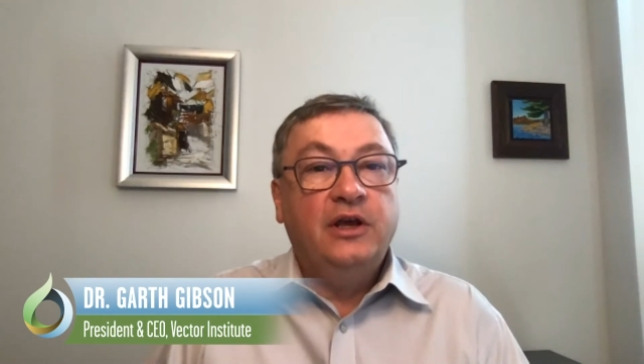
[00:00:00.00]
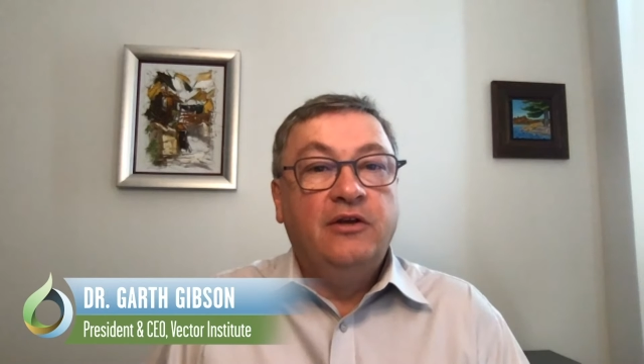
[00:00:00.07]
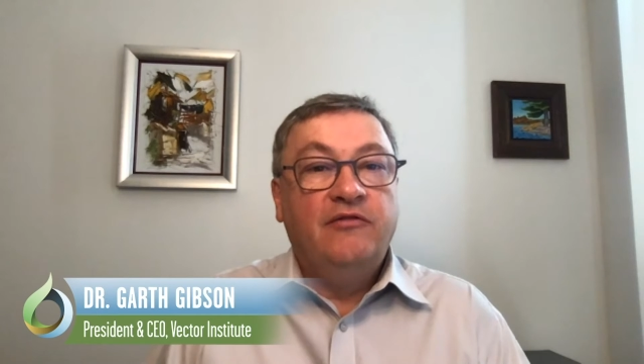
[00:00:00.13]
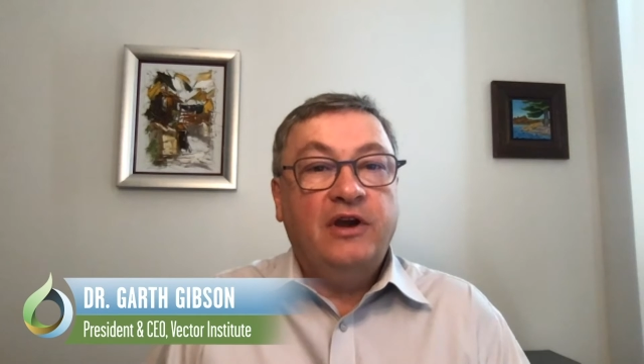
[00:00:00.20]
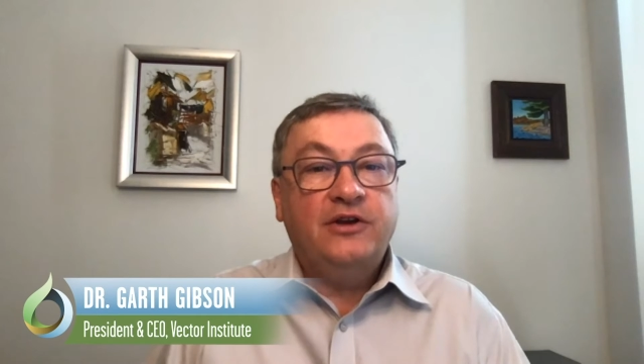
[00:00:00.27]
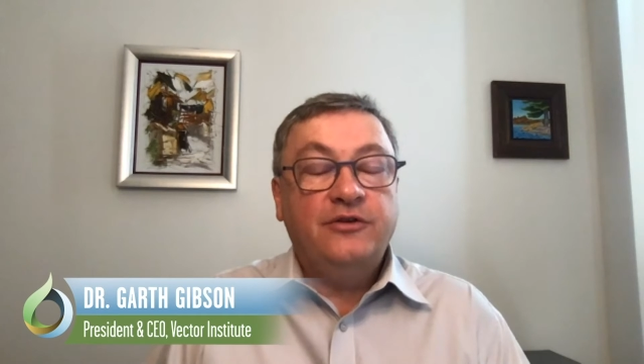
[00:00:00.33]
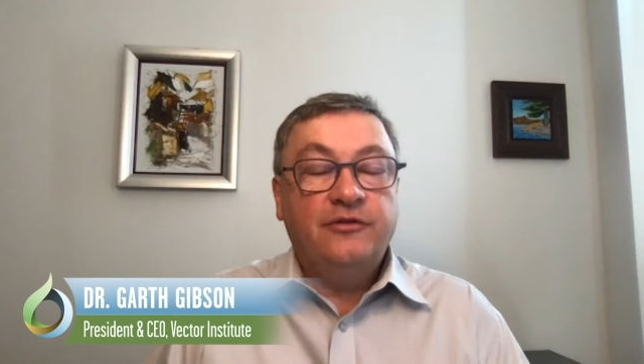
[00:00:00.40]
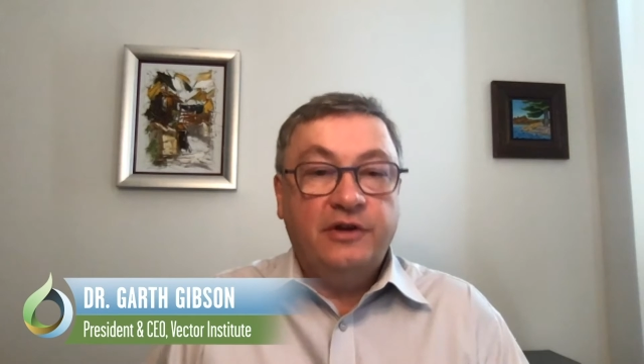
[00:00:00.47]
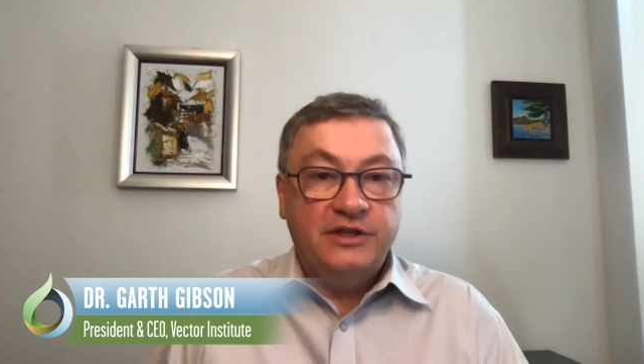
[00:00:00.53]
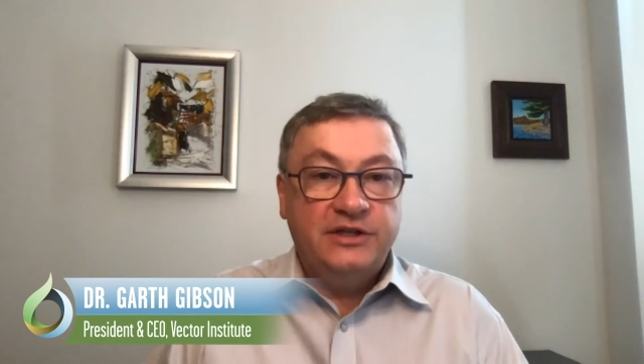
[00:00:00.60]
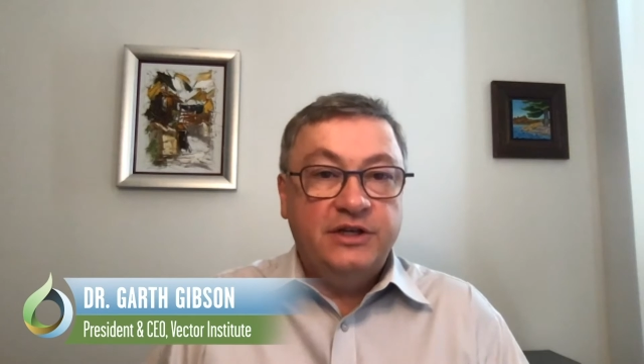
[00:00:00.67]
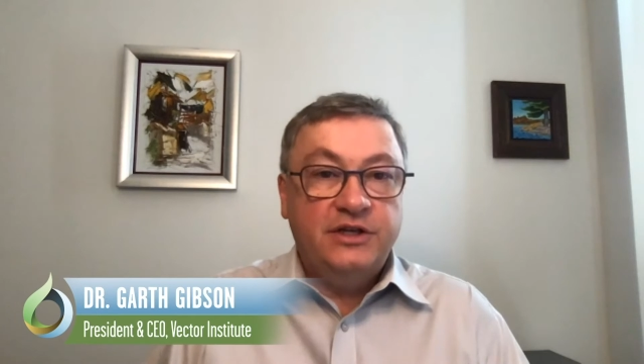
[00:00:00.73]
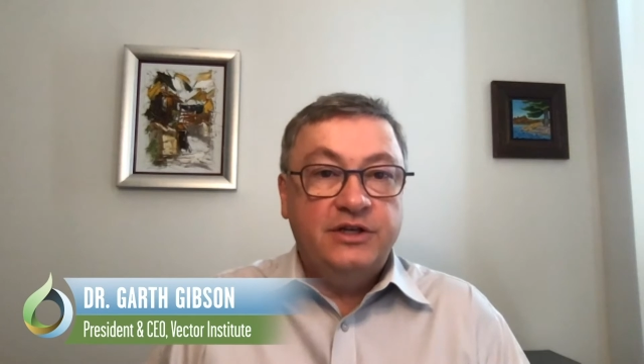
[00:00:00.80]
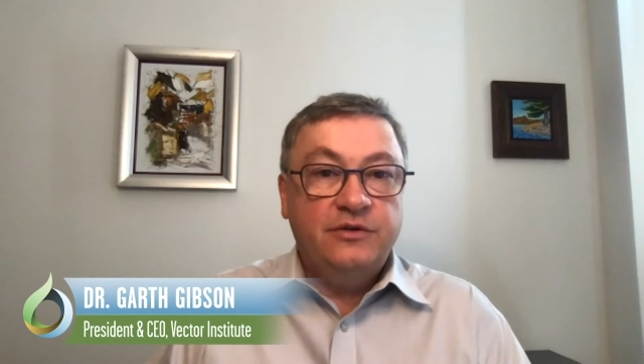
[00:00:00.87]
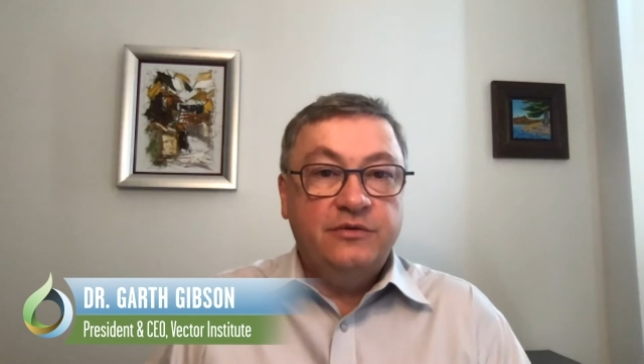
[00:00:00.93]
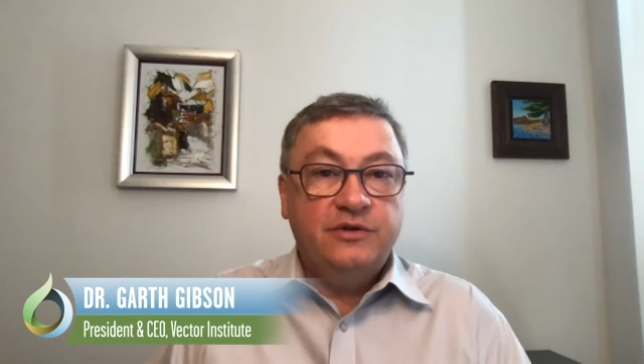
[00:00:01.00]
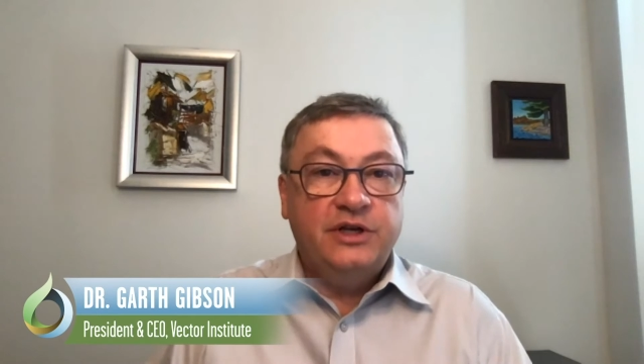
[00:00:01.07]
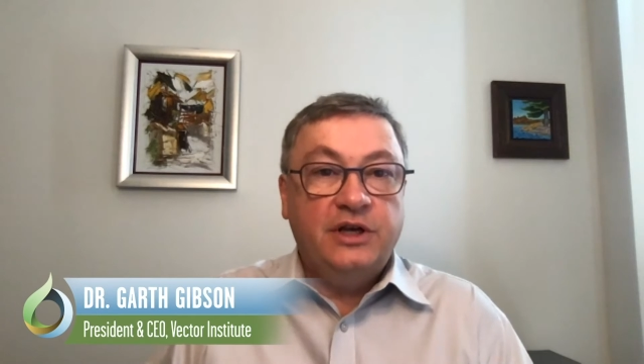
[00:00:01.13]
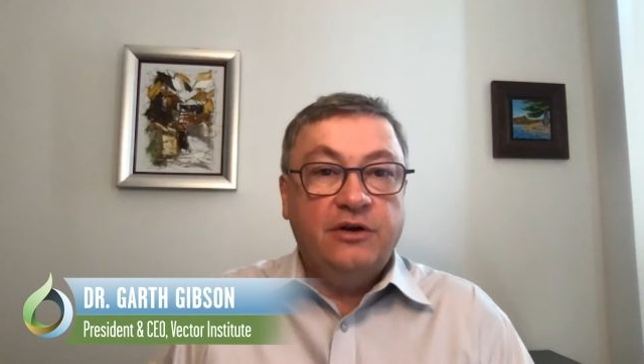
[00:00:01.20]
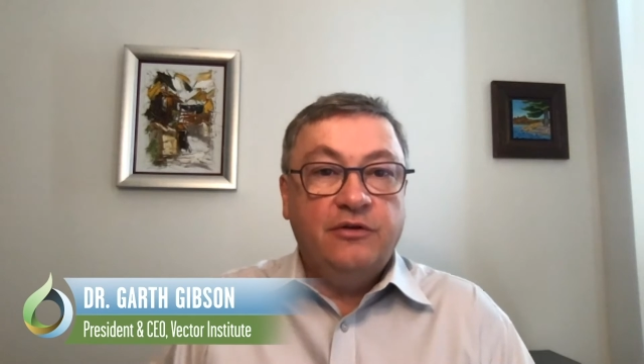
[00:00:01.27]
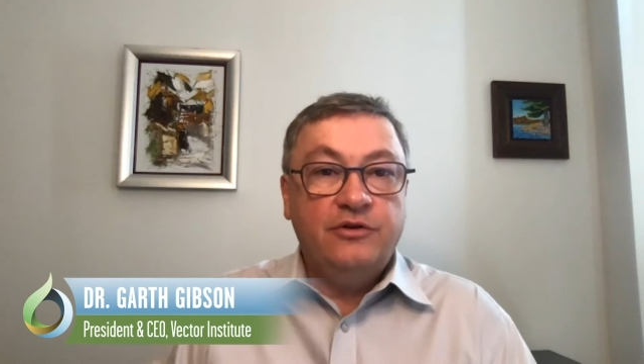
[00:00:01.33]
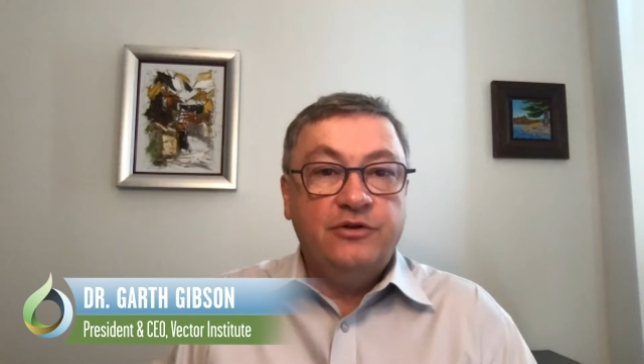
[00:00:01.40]
Vector Institute
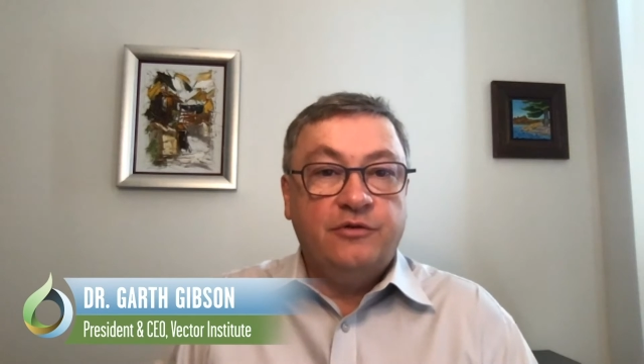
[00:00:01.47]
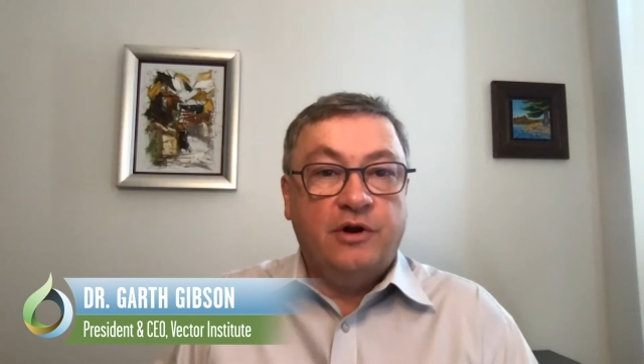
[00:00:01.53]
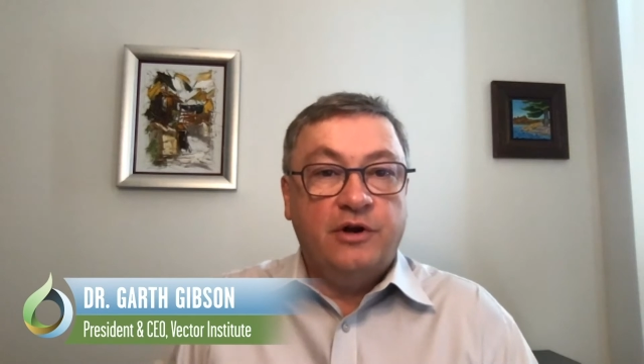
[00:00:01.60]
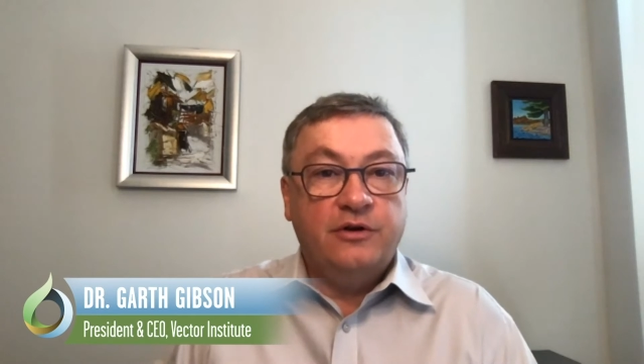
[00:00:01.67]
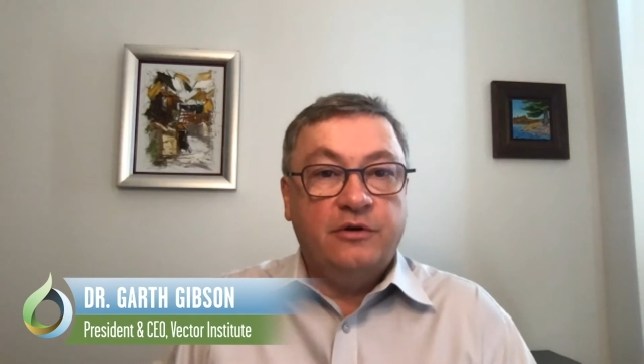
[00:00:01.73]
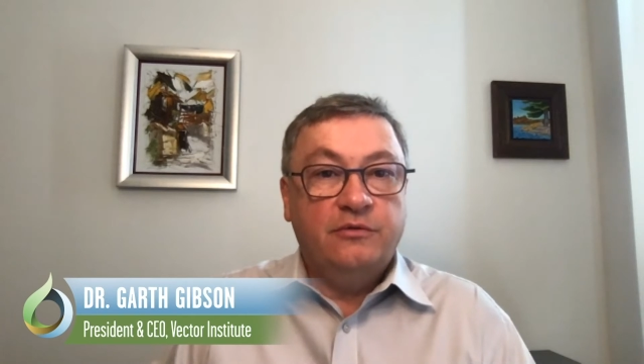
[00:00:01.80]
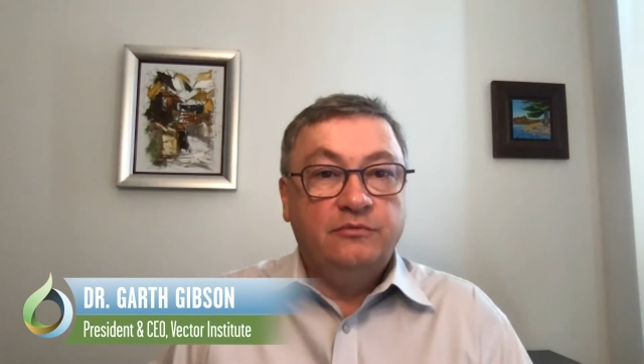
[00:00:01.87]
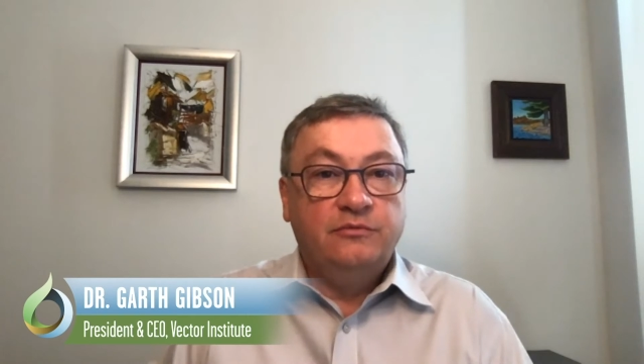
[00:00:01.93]
here in Toronto.